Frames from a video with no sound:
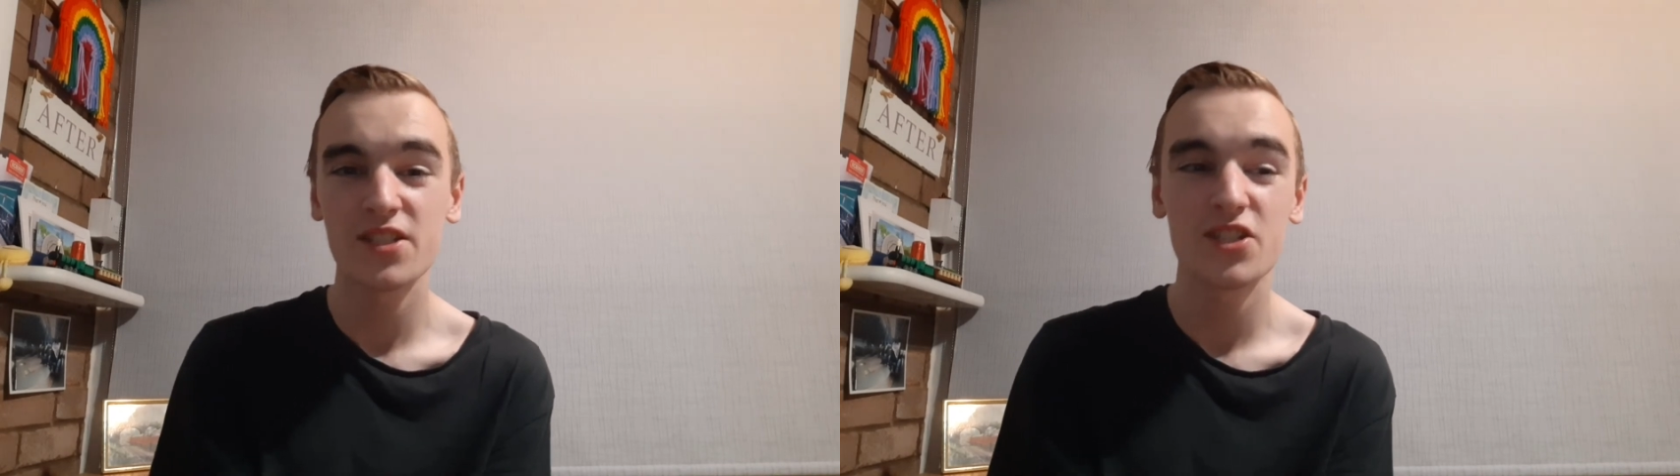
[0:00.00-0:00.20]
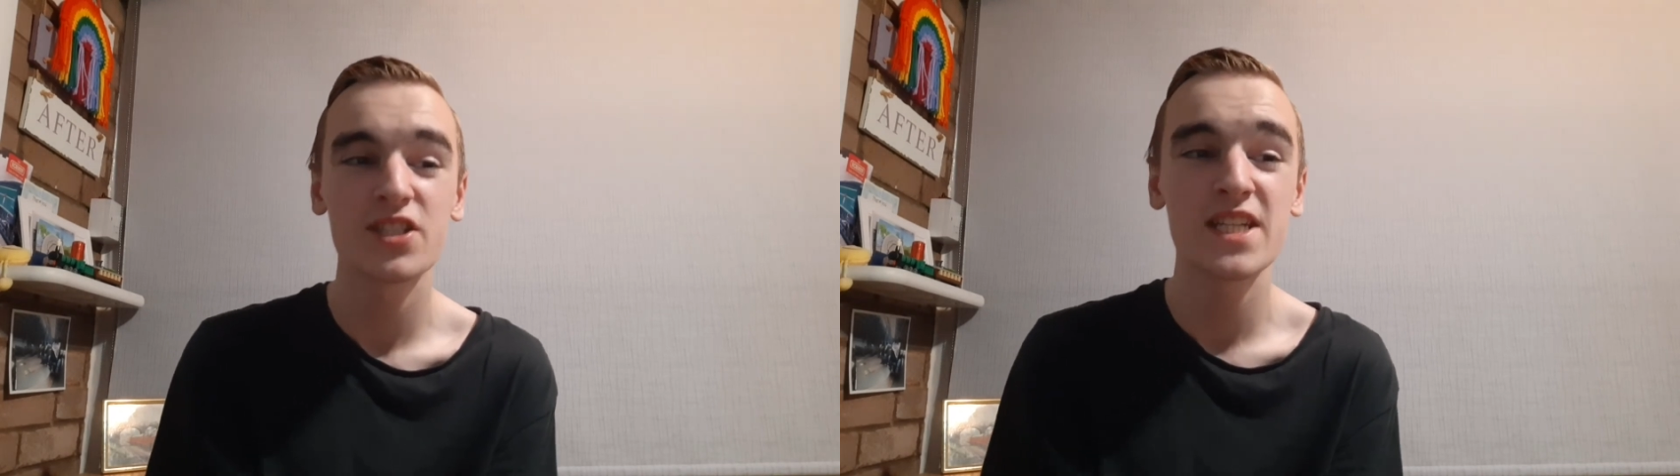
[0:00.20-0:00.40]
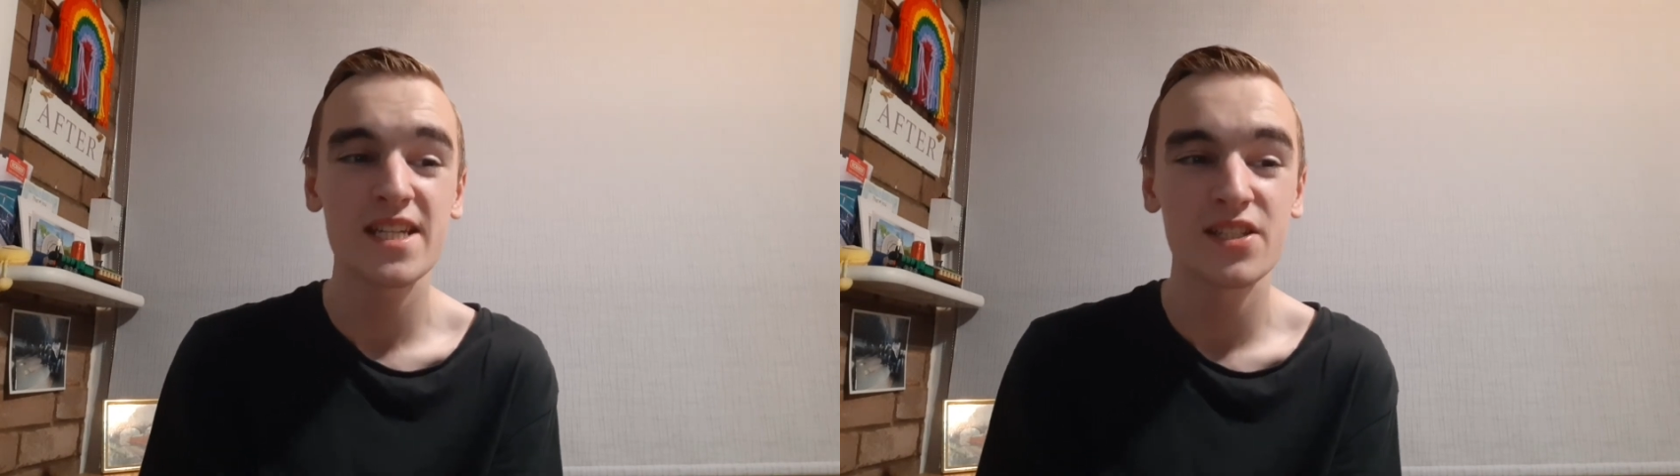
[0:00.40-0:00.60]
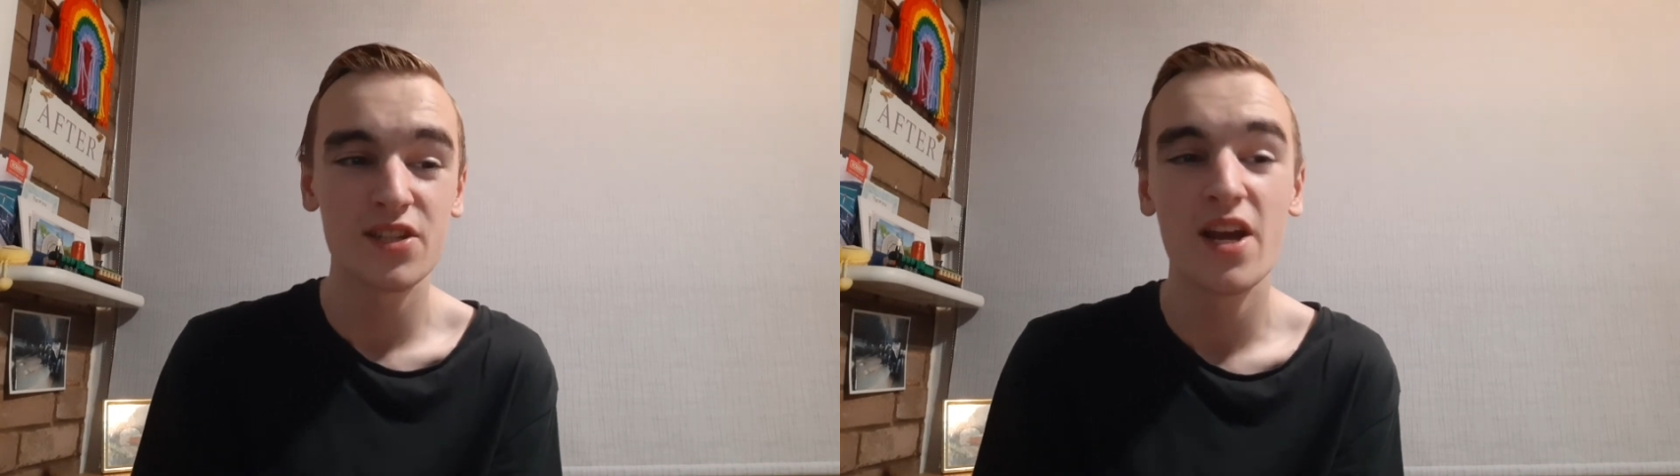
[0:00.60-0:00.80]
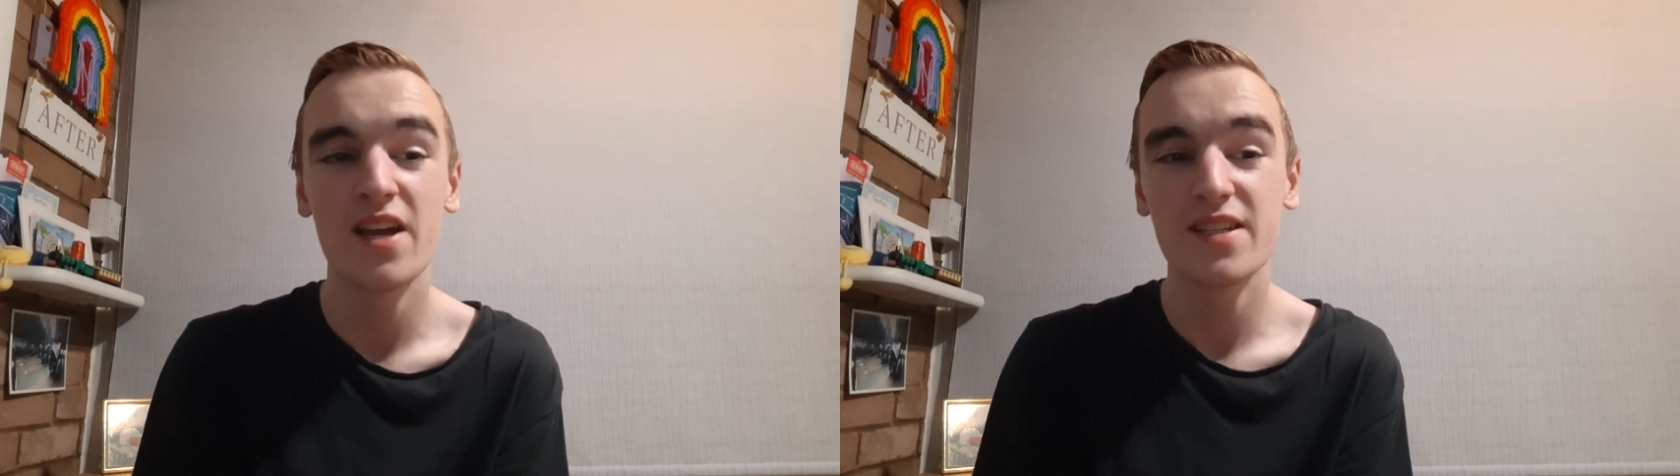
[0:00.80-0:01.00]
that are decent
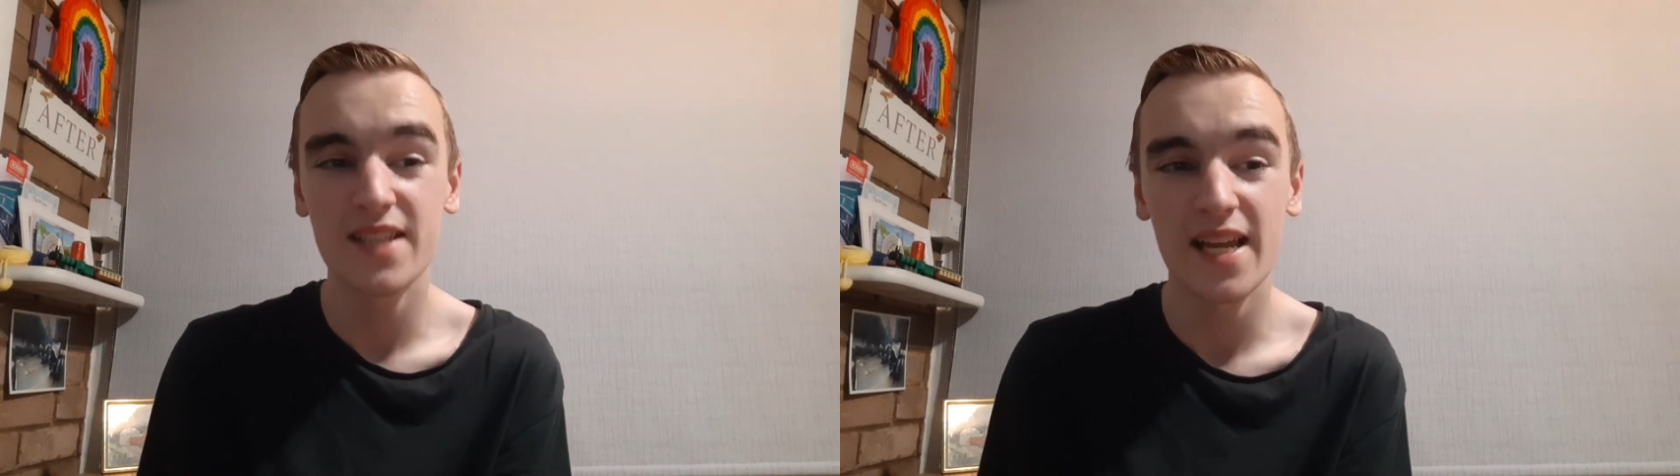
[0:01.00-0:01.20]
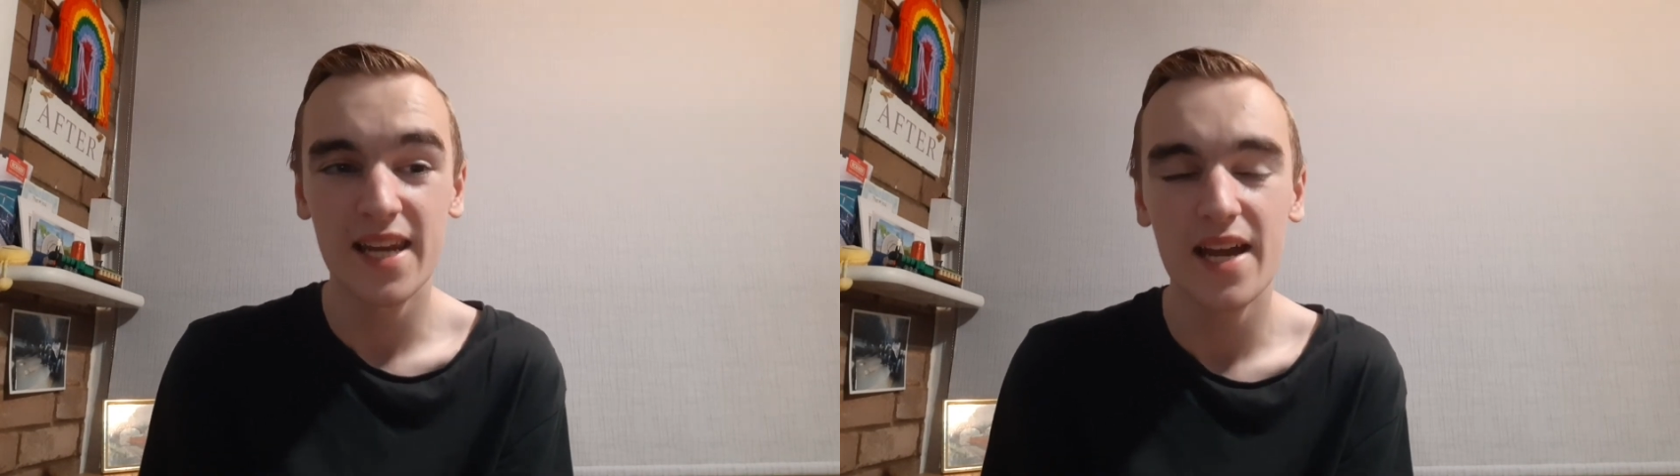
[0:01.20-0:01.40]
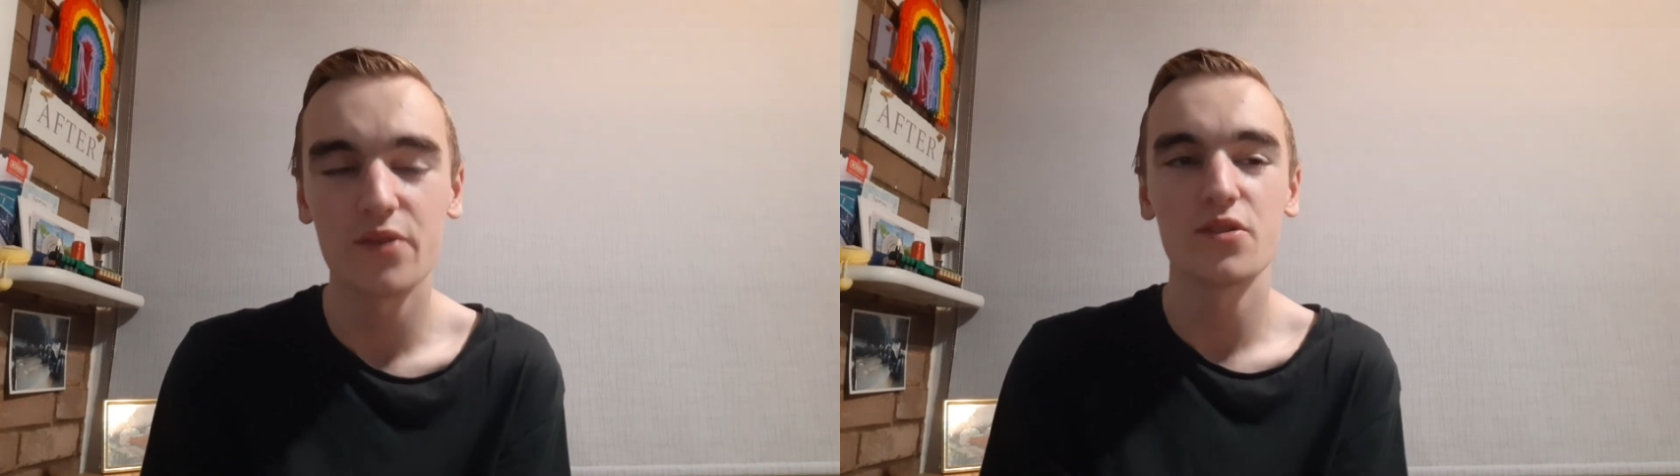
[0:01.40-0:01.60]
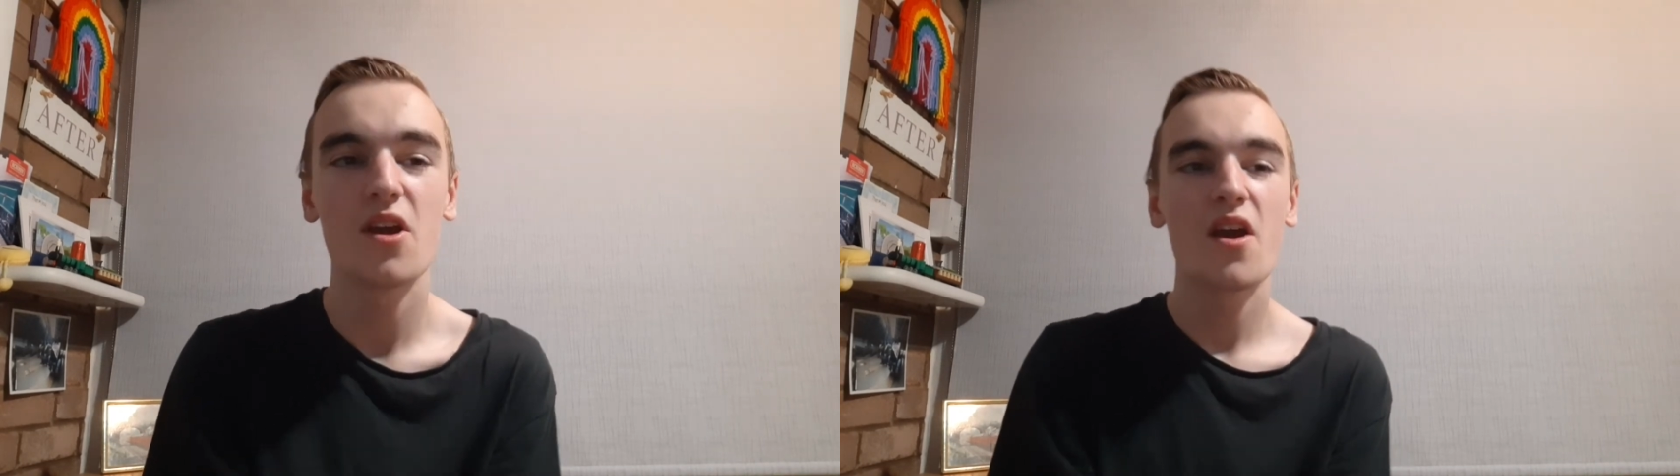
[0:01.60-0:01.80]
stand out.